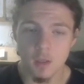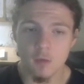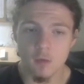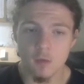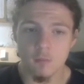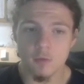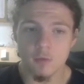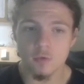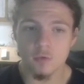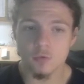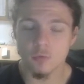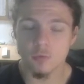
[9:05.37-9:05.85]

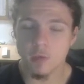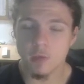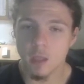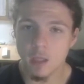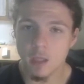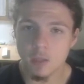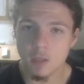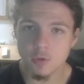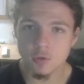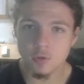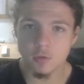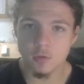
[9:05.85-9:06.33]
which
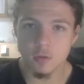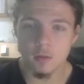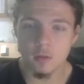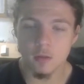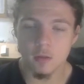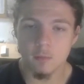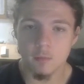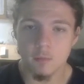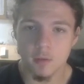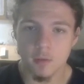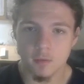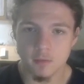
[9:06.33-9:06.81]

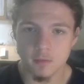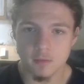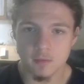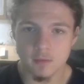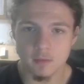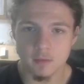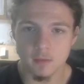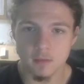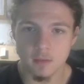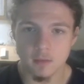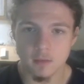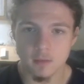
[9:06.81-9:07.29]
occasionally
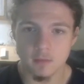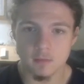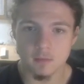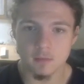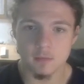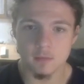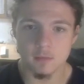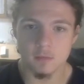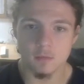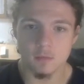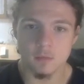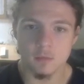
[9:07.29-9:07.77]

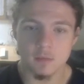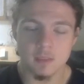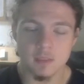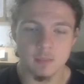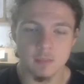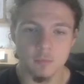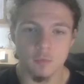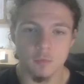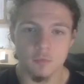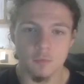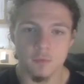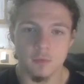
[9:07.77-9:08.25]
parasitizes on
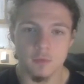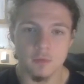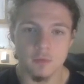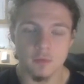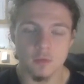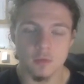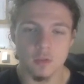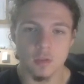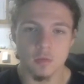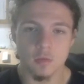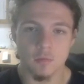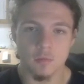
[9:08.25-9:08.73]
some of its
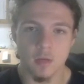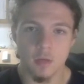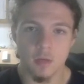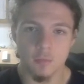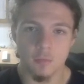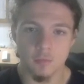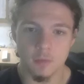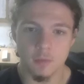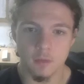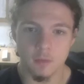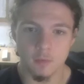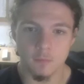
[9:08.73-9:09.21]

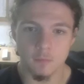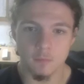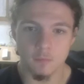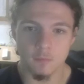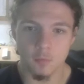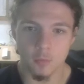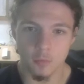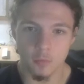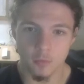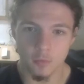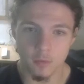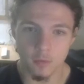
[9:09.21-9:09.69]
surrounding
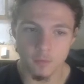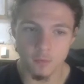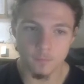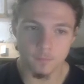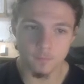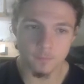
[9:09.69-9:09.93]
flora.